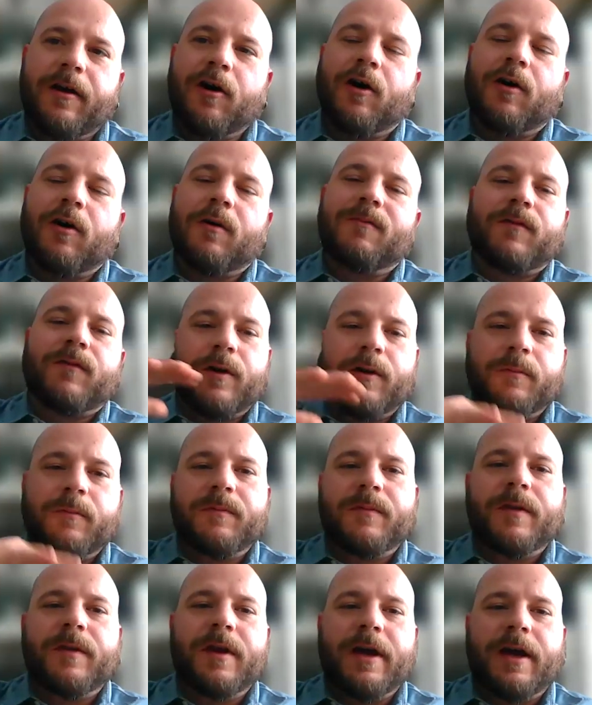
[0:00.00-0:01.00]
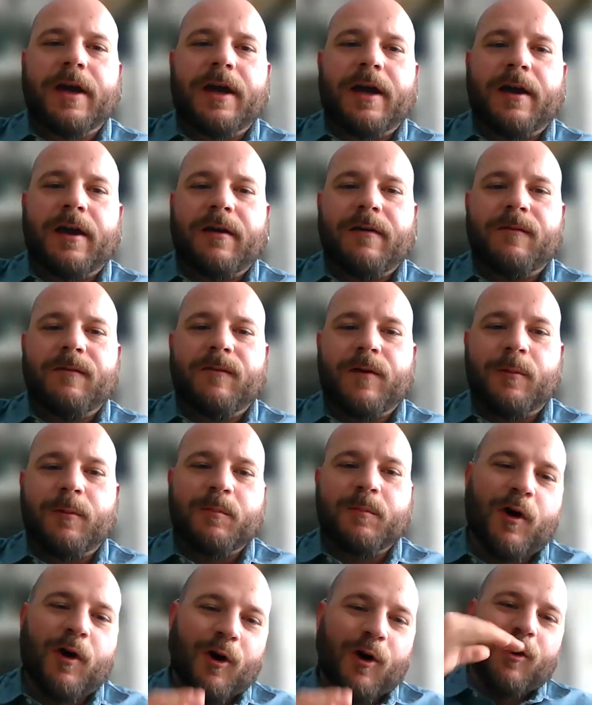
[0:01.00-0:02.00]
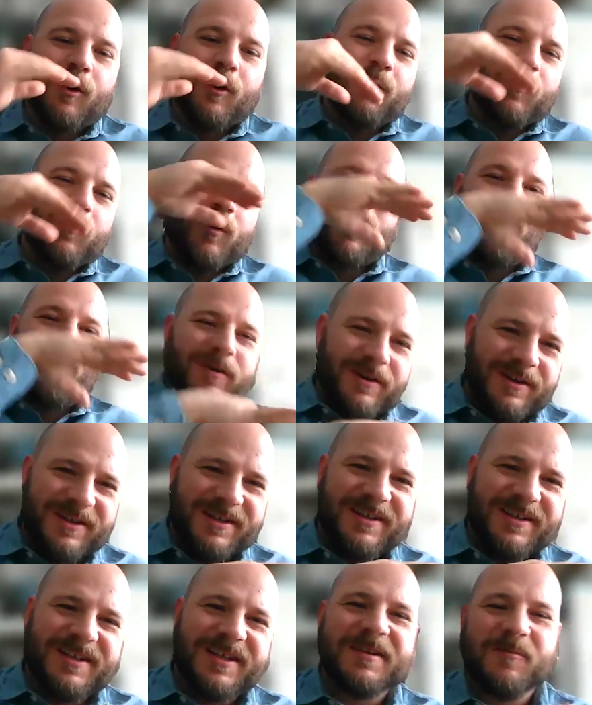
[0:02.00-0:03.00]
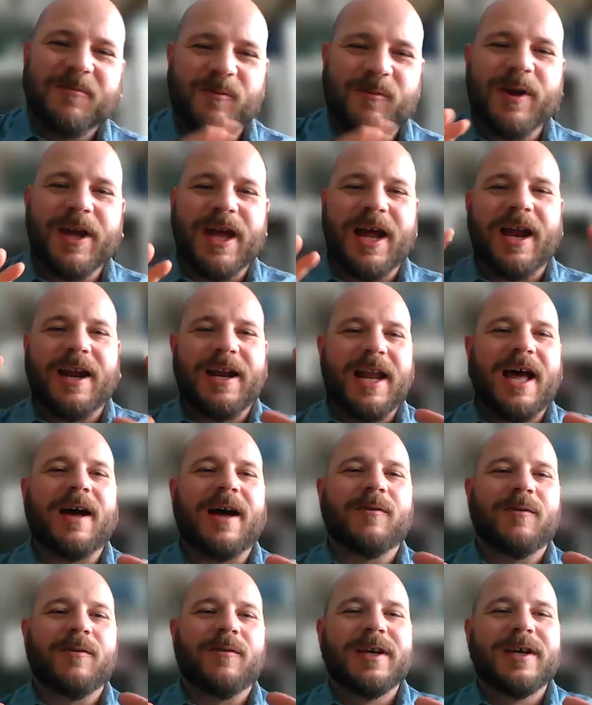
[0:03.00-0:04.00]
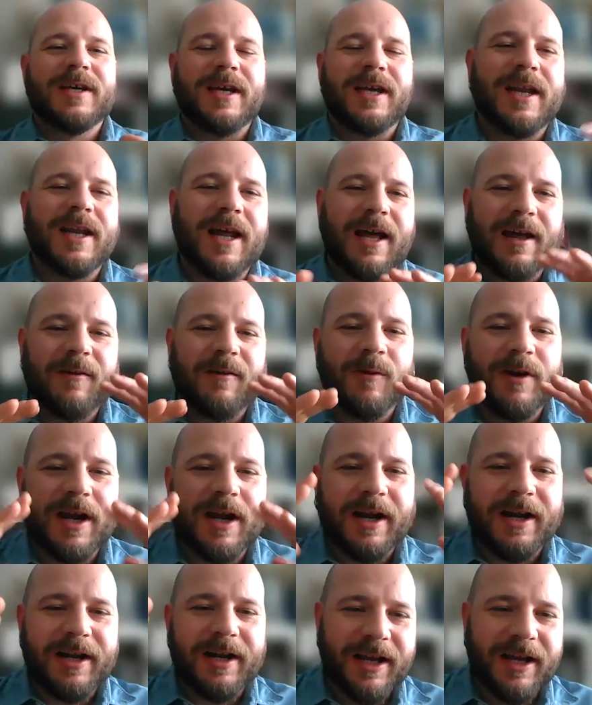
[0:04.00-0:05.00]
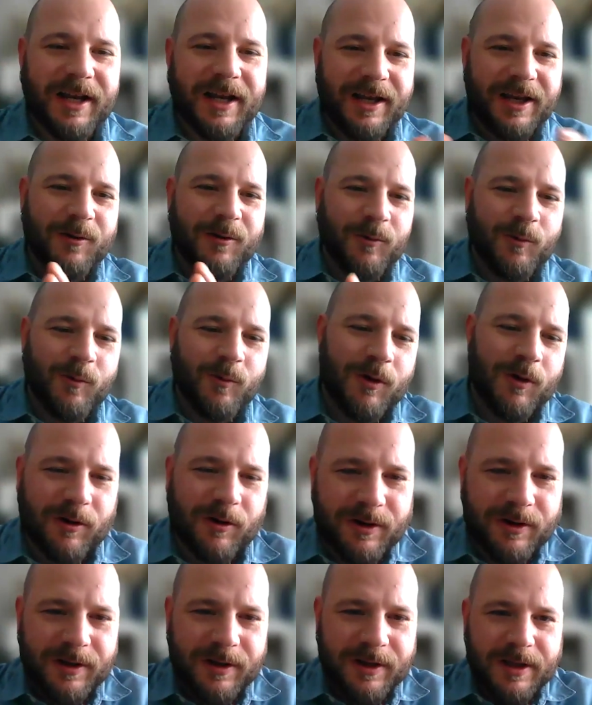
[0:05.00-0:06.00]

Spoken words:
come from old world. We are in new world